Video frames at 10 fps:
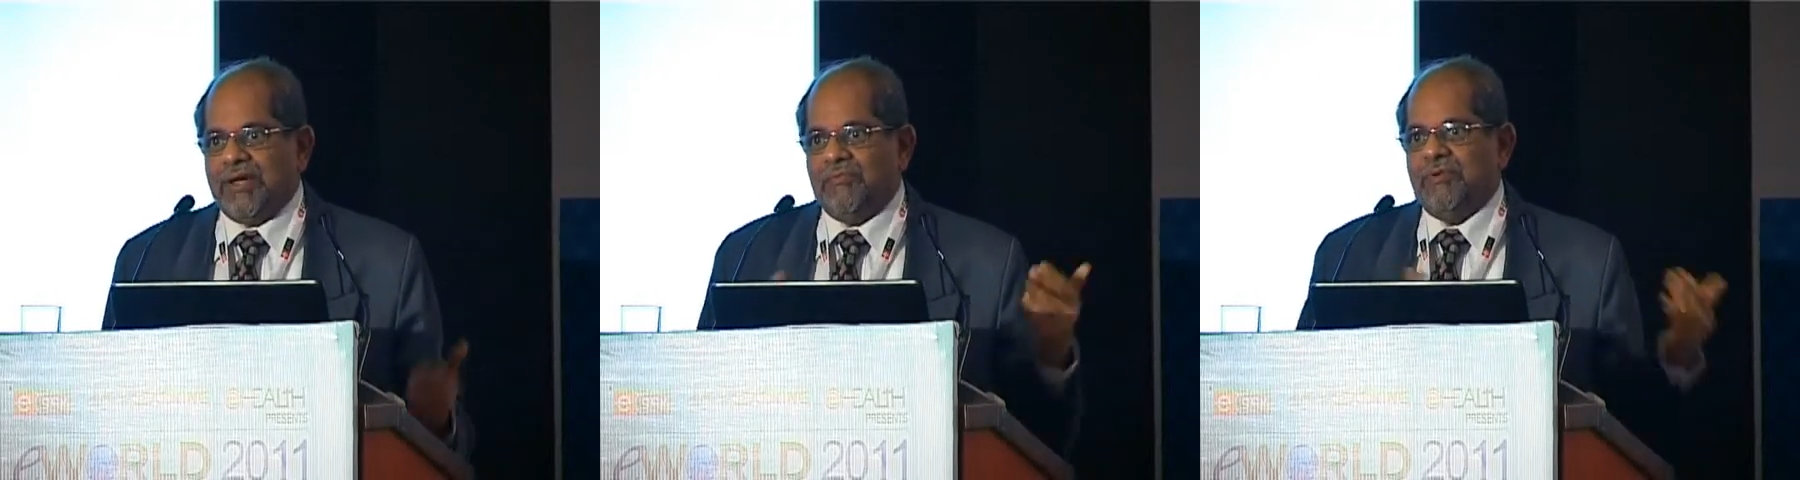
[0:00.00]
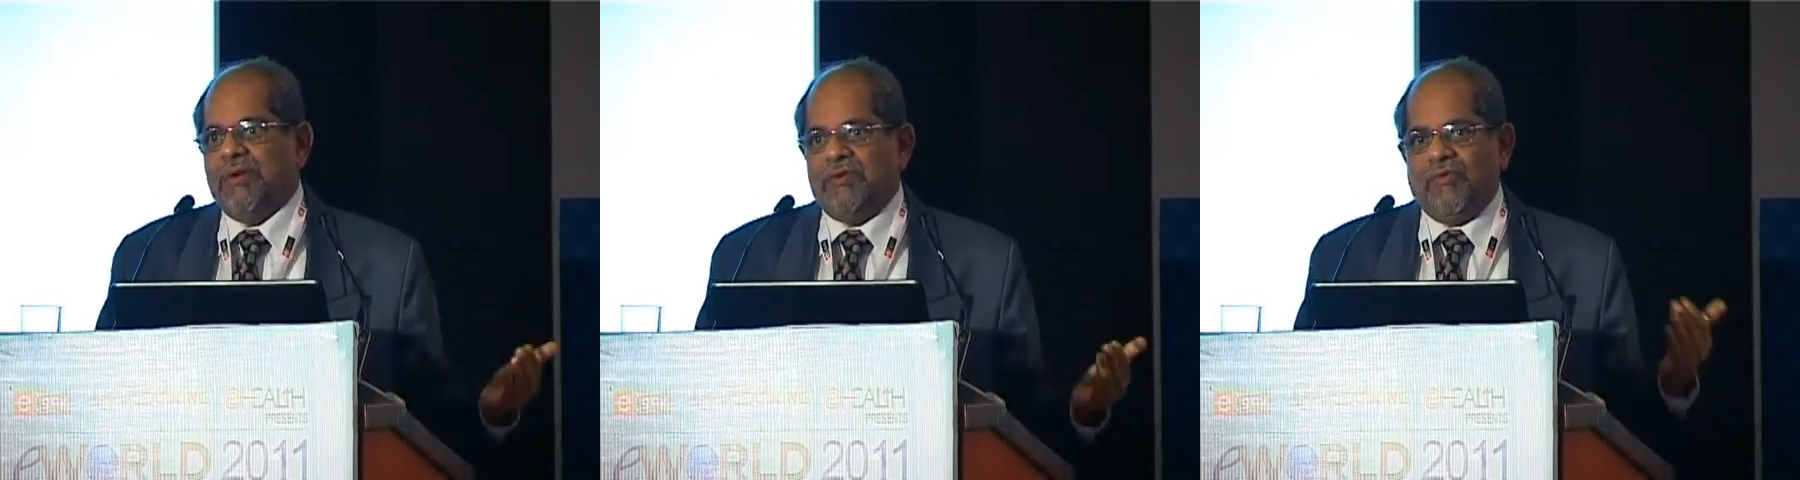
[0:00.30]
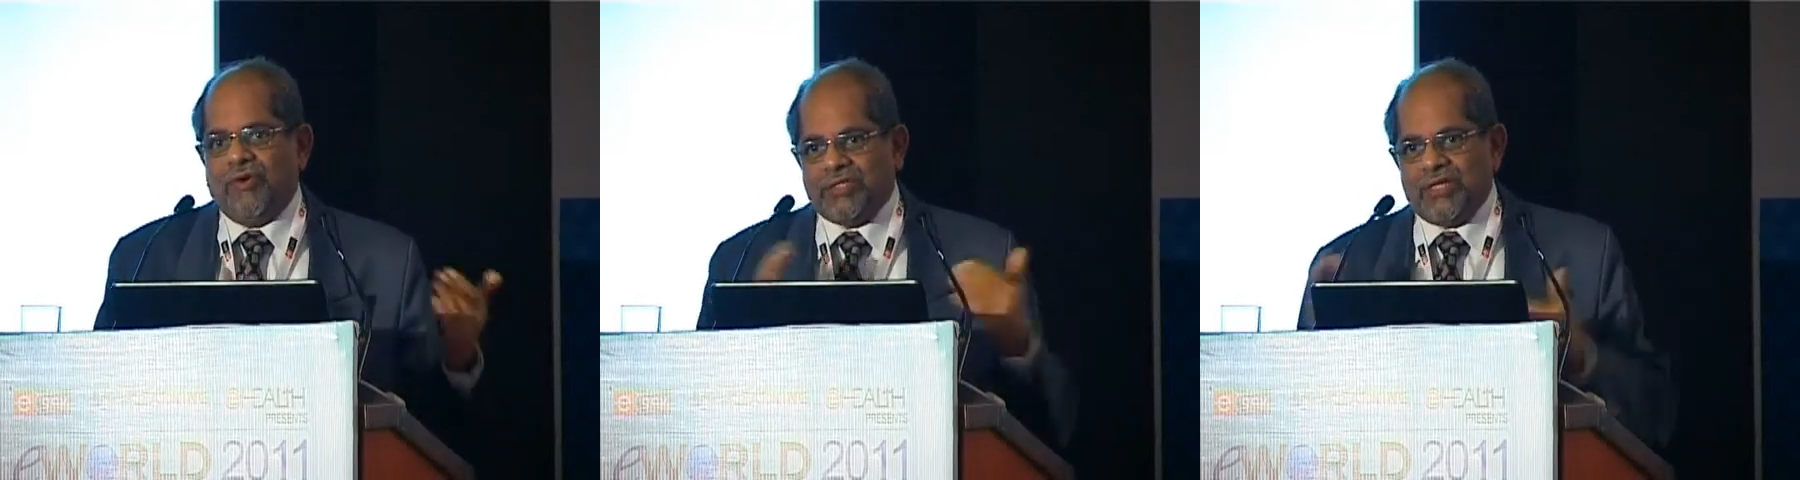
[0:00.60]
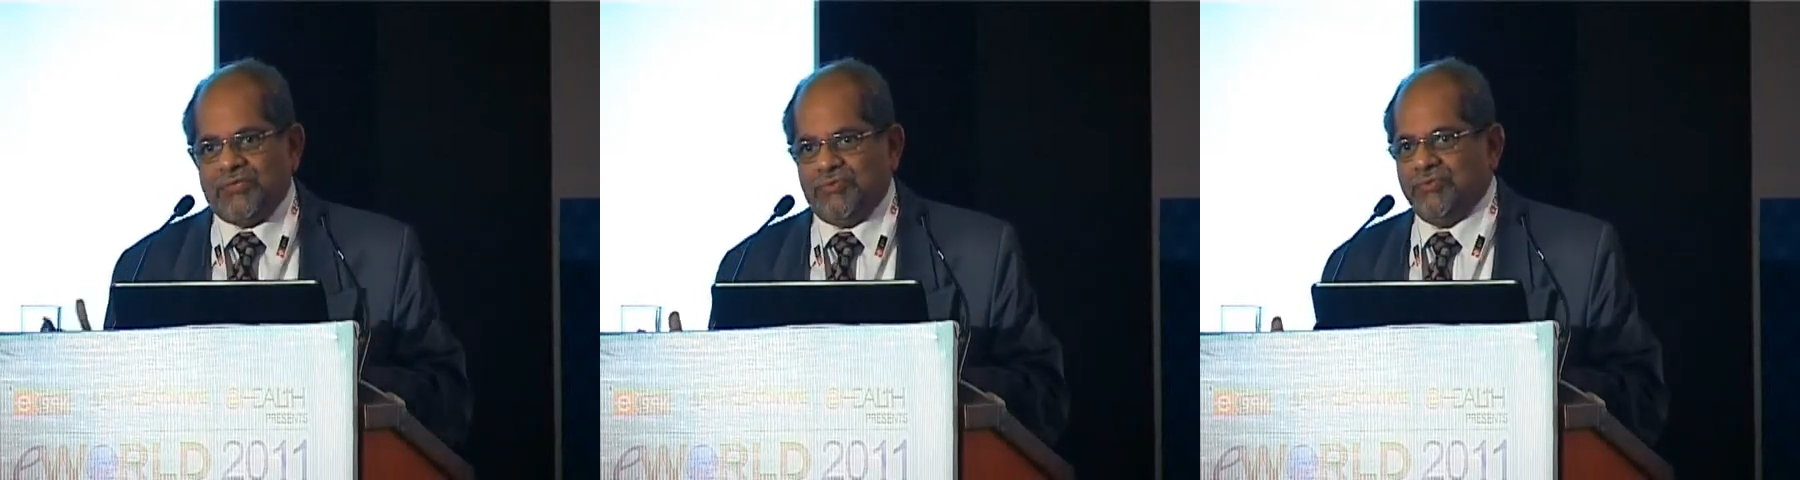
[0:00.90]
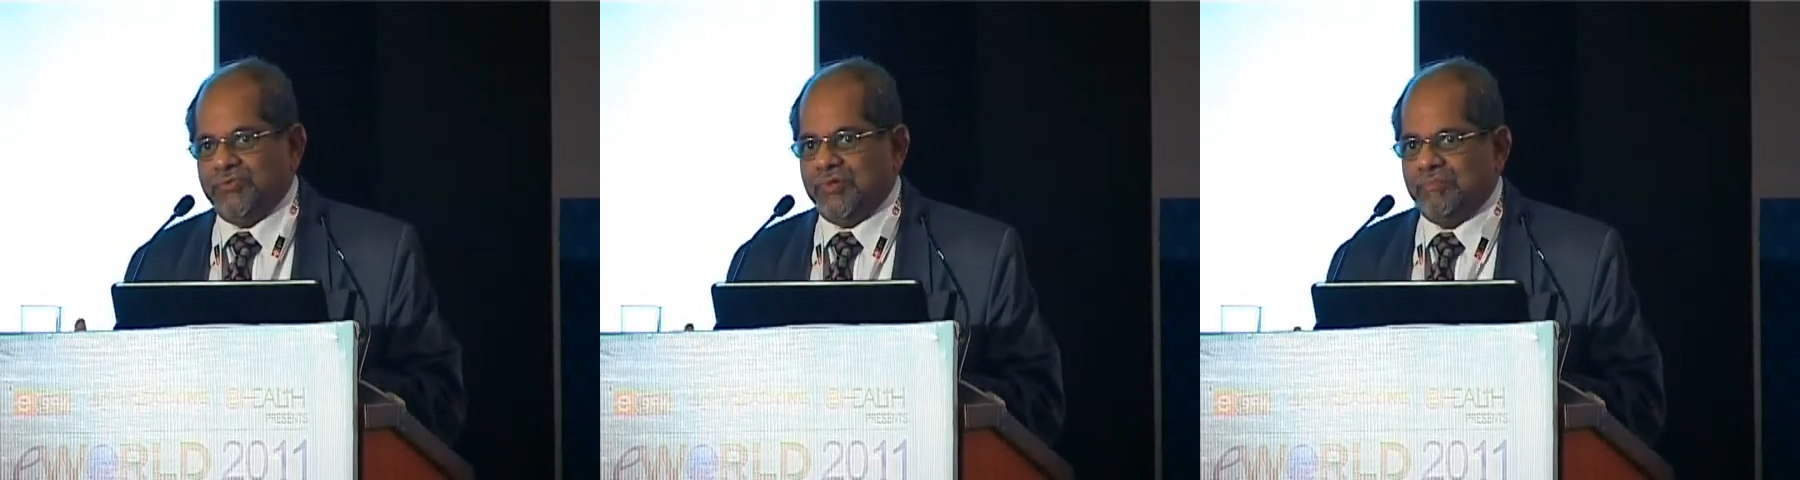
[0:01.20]
Government wants us to
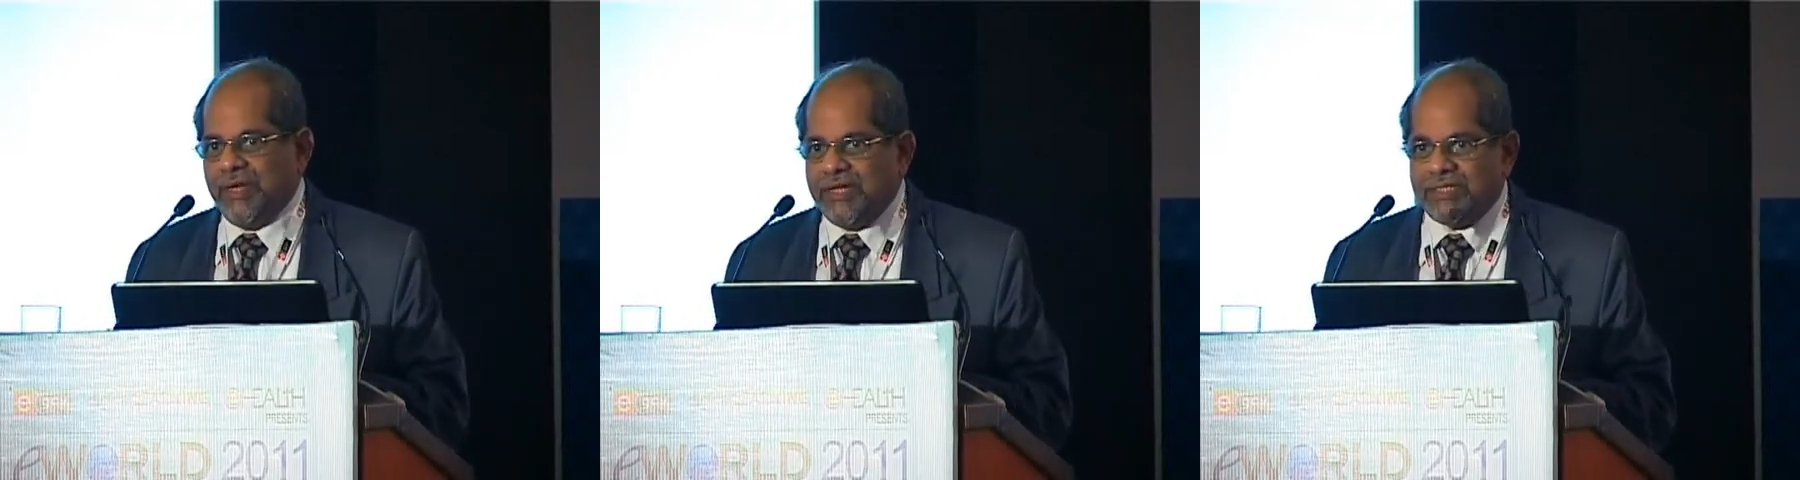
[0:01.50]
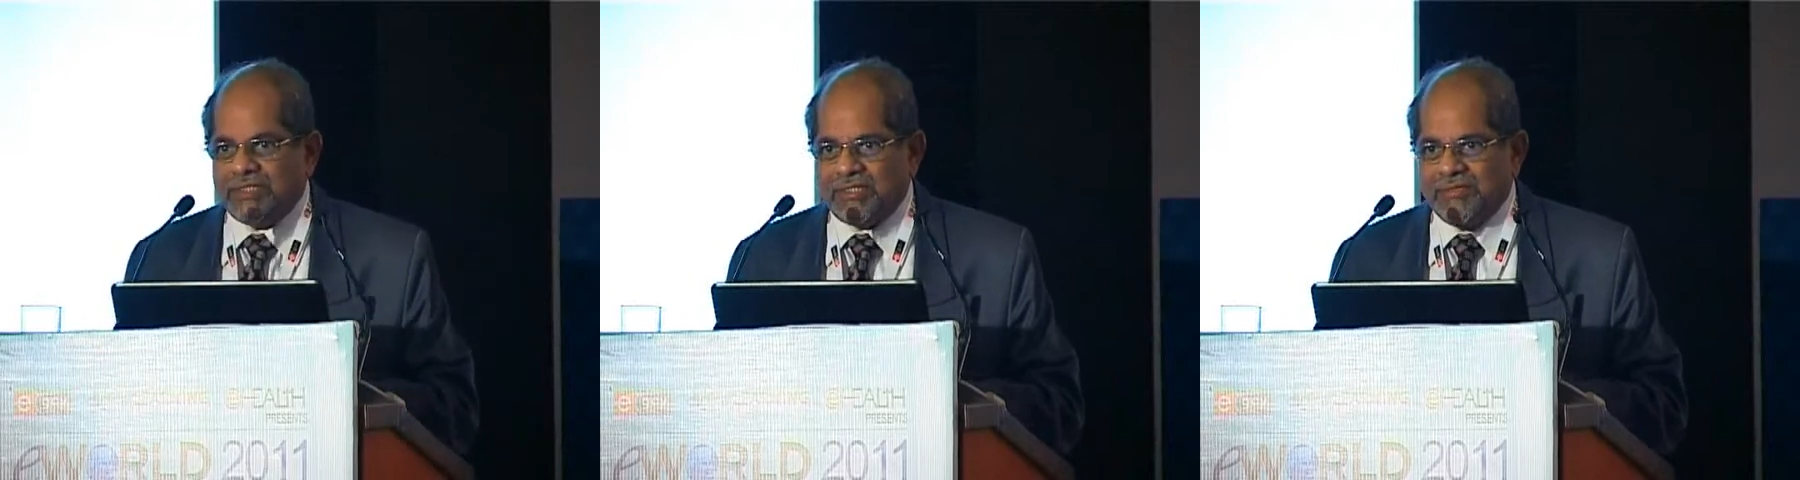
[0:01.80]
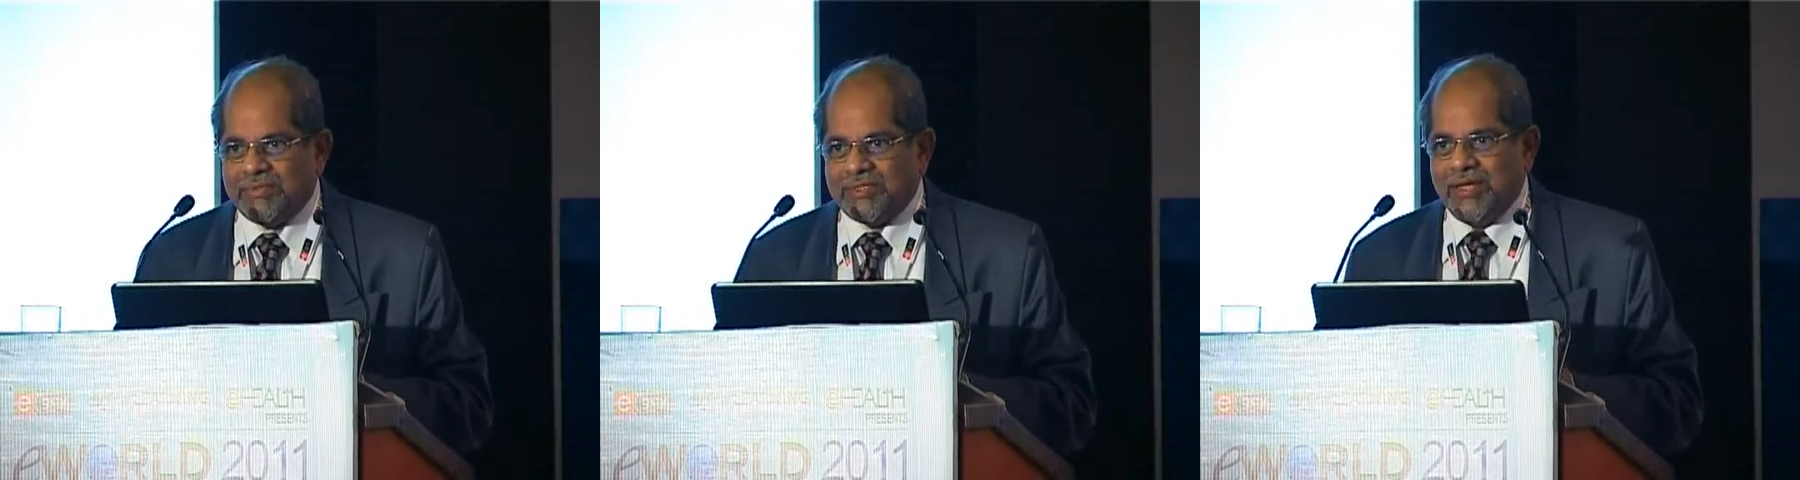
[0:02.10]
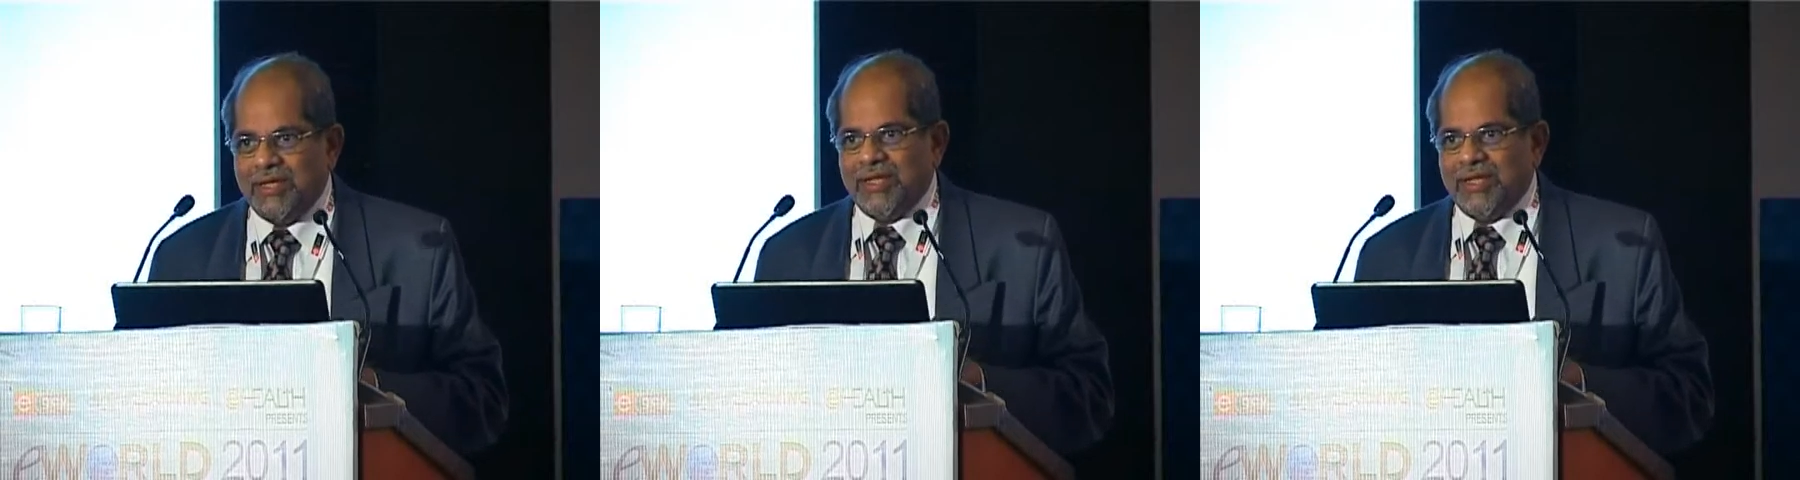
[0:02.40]
build systems.